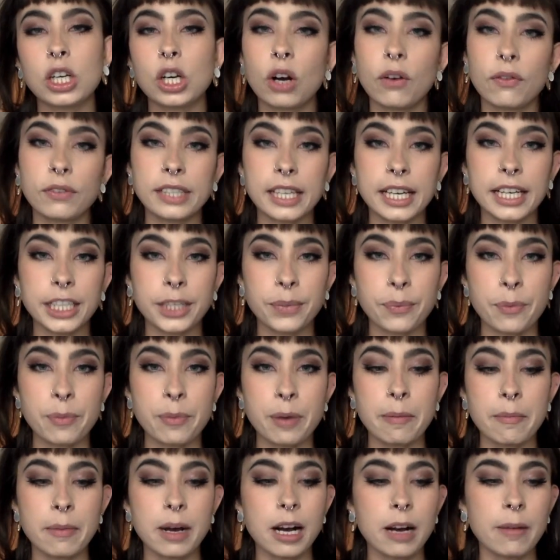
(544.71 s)
a conversation with
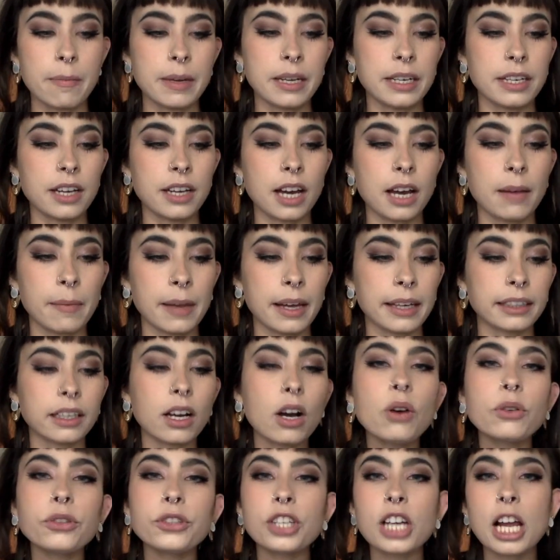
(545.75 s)
my mum and I'm like,
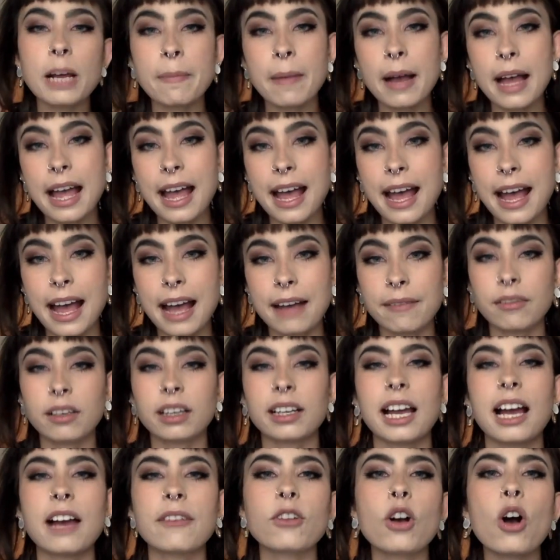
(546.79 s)
oh, do you like my hair? Okay,
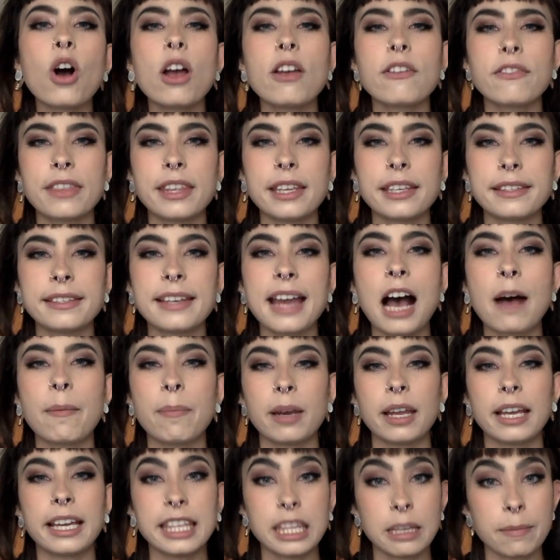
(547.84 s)
I've got over this now, but
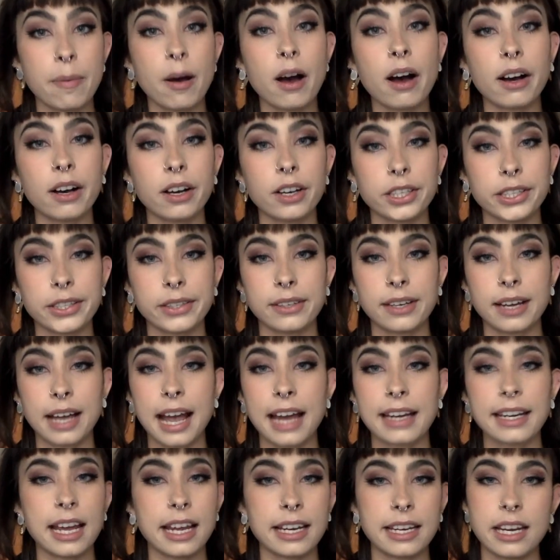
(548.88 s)
like in the past, and I
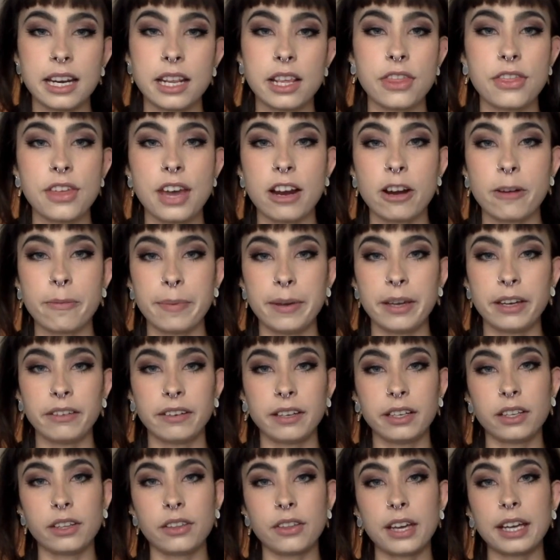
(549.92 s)
hadn't had any therapy or
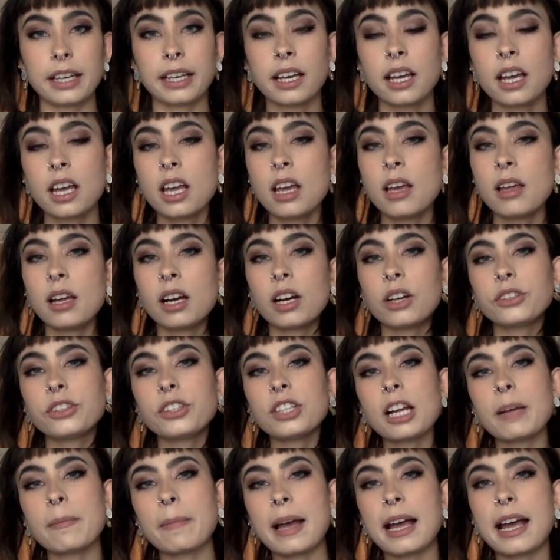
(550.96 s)
anything. Oh, do you
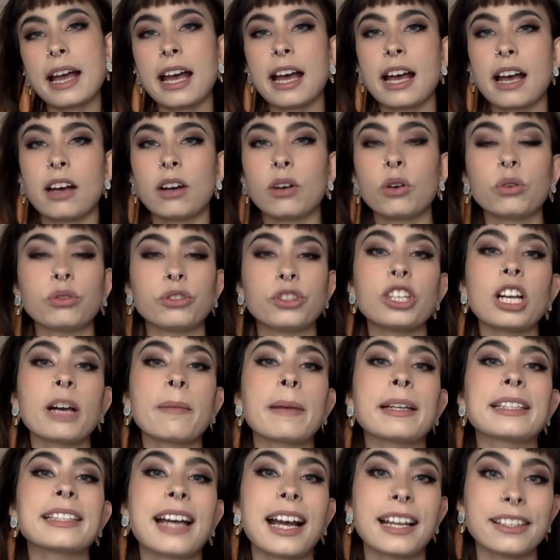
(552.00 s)
like my hair? Or do you like
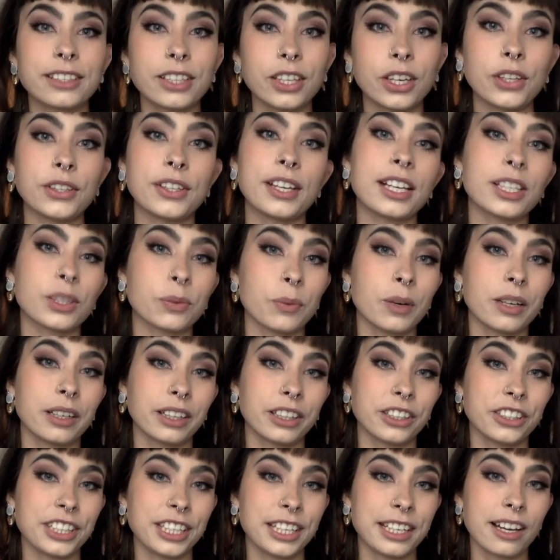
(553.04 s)
my tattoos? That's one,
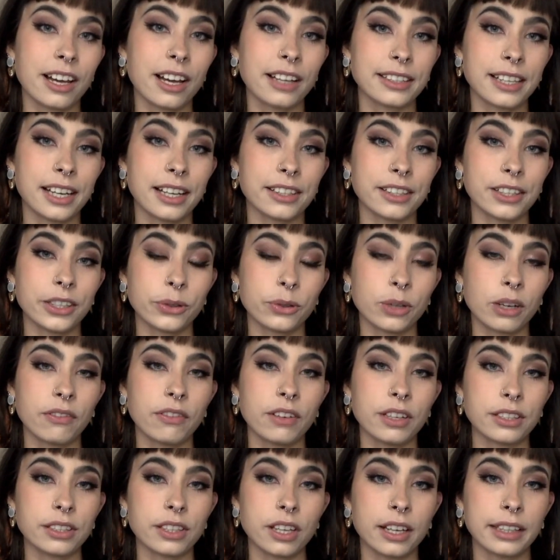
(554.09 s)
because she didn't like tattoos when I
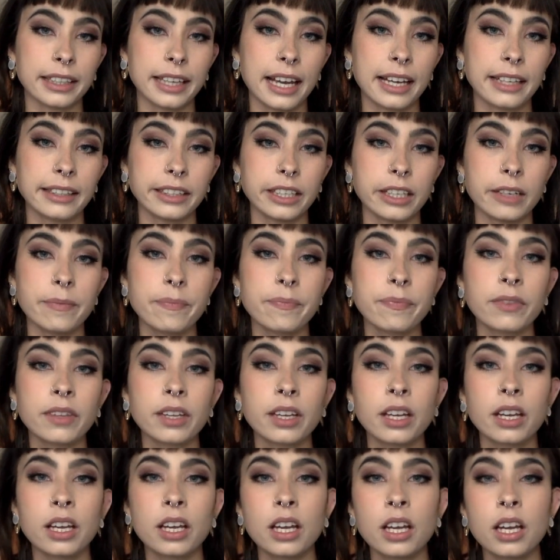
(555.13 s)
first started getting them.
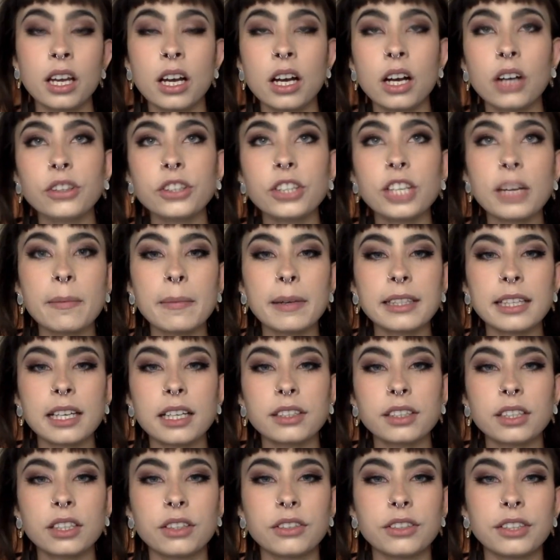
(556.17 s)
Oh, do you like my
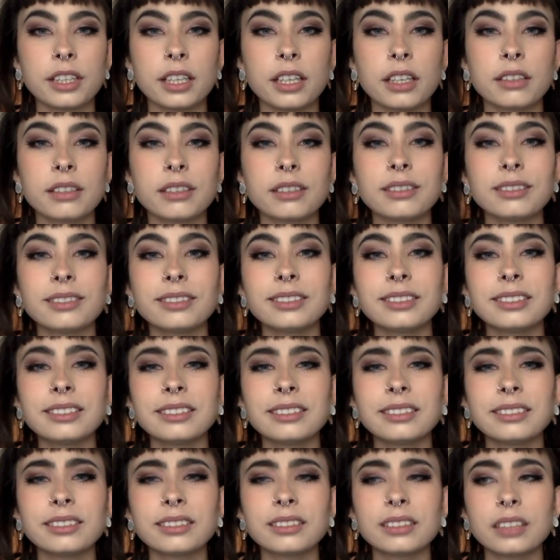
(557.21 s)
tattoo? And she goes,
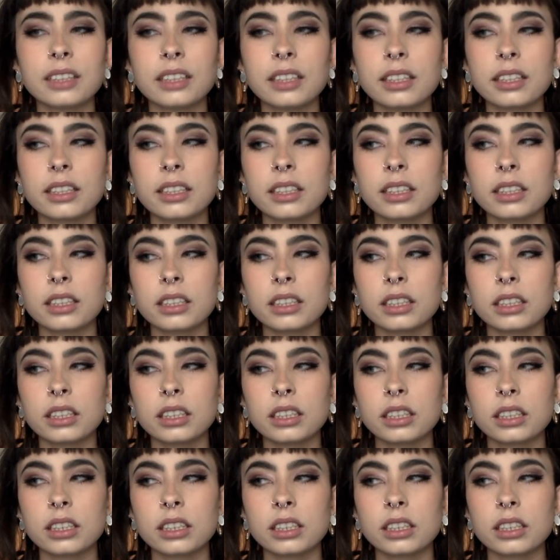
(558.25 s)
oh, and